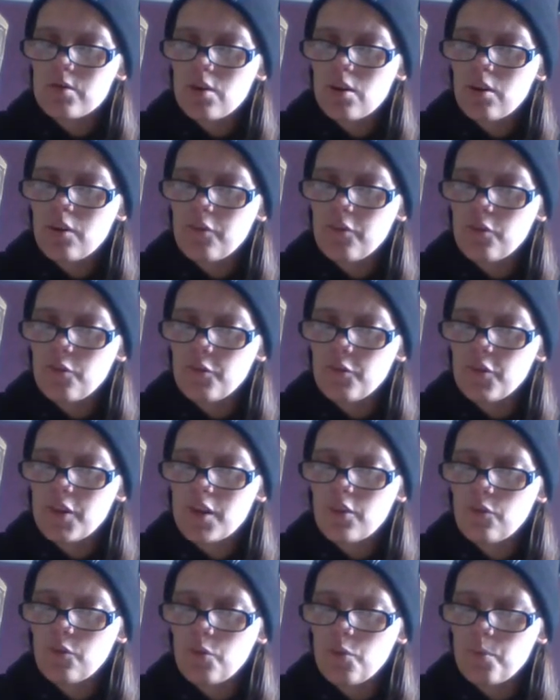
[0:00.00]
off your
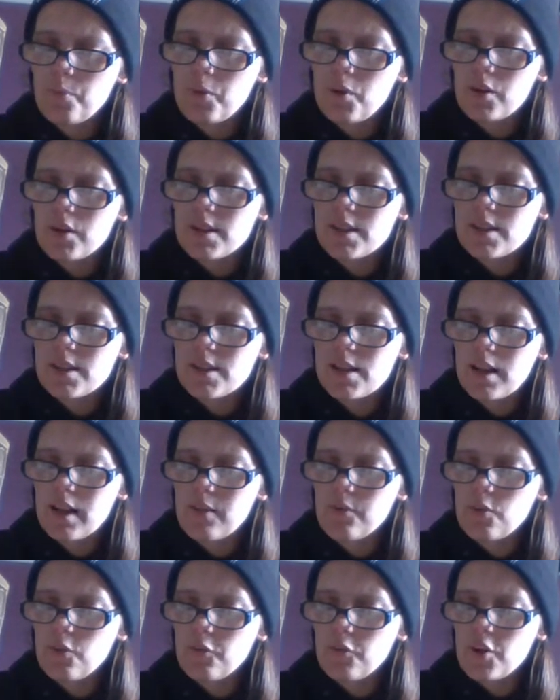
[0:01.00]
first four boxes.
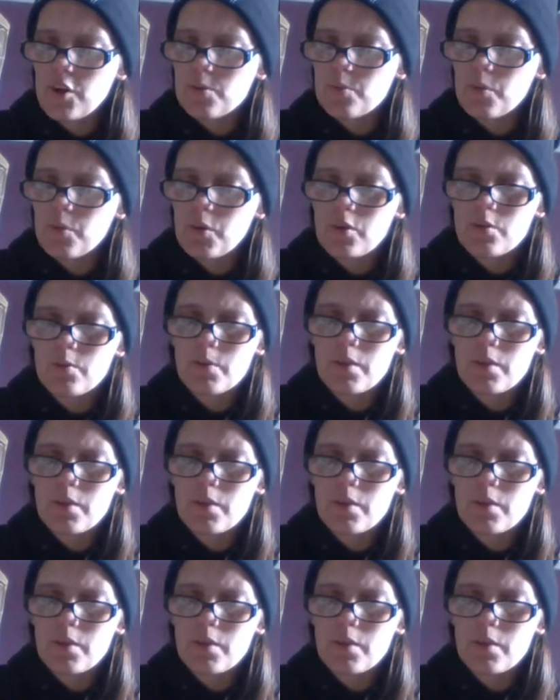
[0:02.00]
Claim your first box